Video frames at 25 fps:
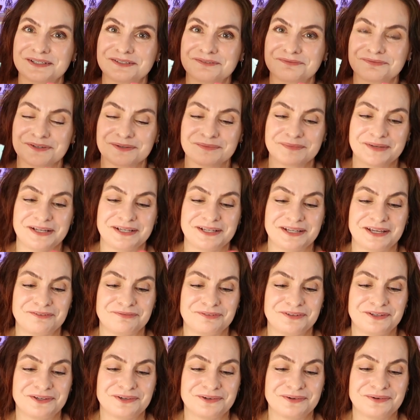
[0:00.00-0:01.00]
is for my
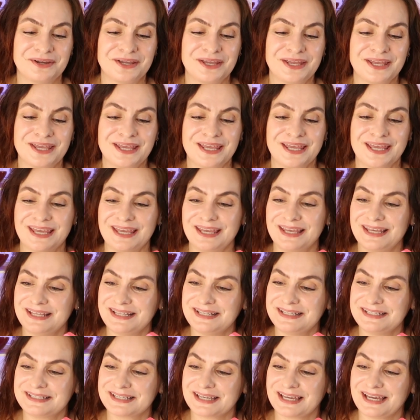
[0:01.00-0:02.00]
nephew,
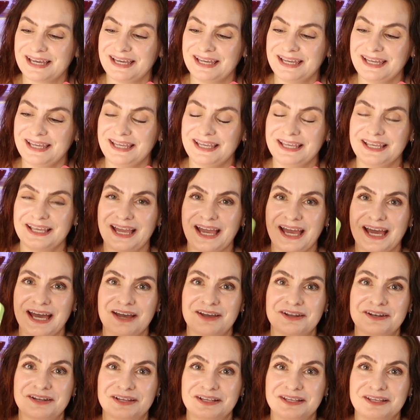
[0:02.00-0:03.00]
and I
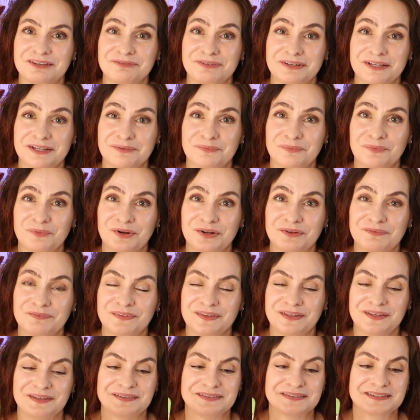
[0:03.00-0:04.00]
had given him one of
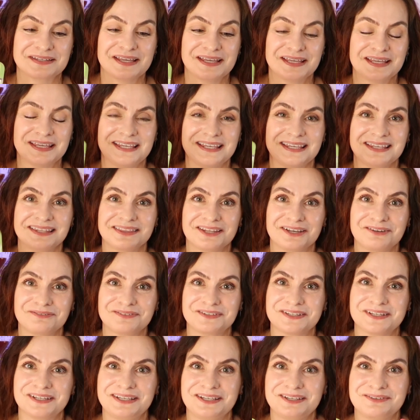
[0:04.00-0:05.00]
these. He
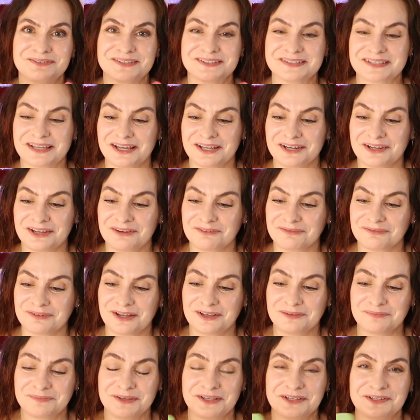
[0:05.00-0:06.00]
loved it. He was at a
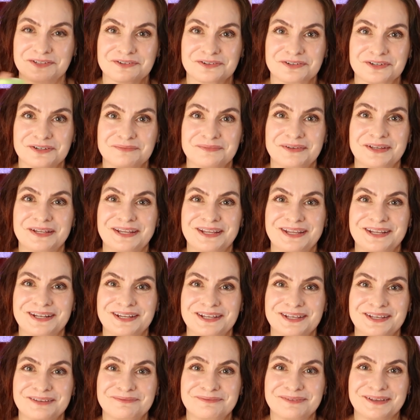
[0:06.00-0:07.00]
rugby tournament, and
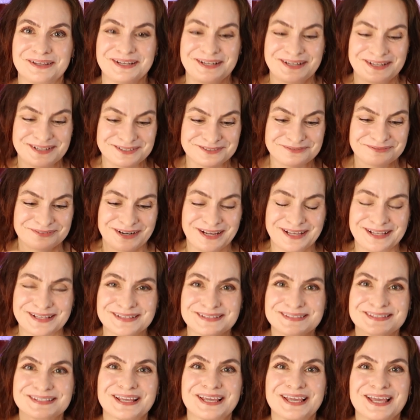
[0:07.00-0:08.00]
him and his
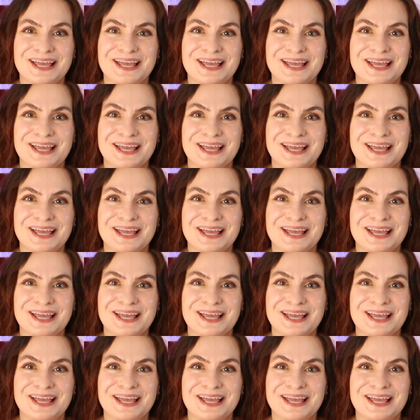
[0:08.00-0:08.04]
friends